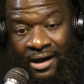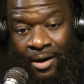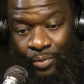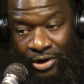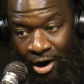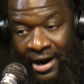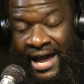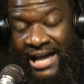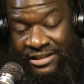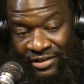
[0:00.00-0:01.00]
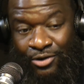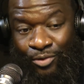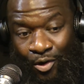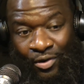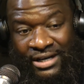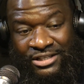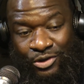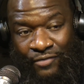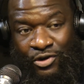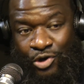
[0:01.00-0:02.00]
We are actively enrolling.
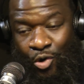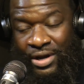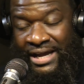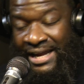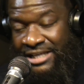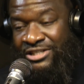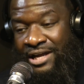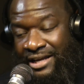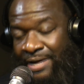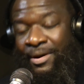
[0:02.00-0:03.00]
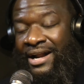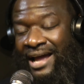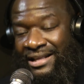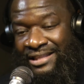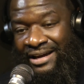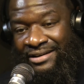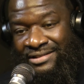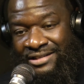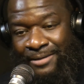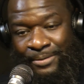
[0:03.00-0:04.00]
So if you know anybody out there in
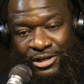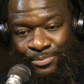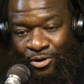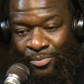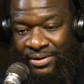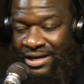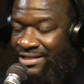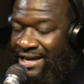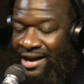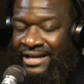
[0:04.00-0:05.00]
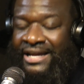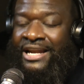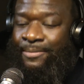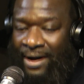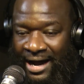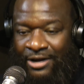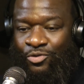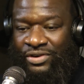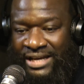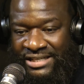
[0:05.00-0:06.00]
St. Petersburg, Pinellas County, anybody
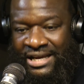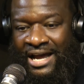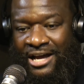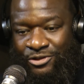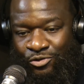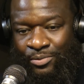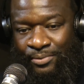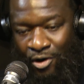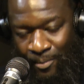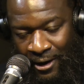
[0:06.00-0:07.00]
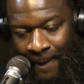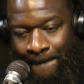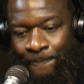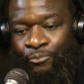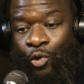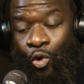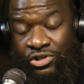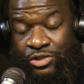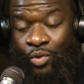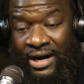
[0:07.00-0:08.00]
who needs a high school diploma, or
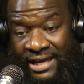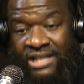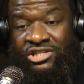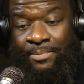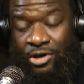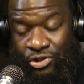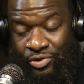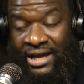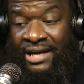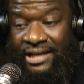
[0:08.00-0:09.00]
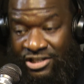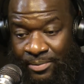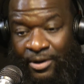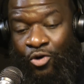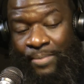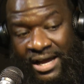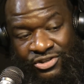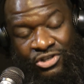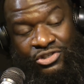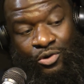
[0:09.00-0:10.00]
just want to catch up, because you can catch up and go back
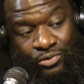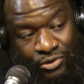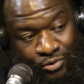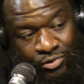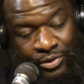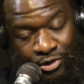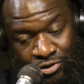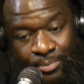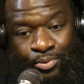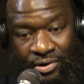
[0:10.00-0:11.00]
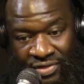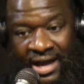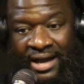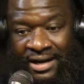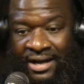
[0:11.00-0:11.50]
to your own schools. We do support that.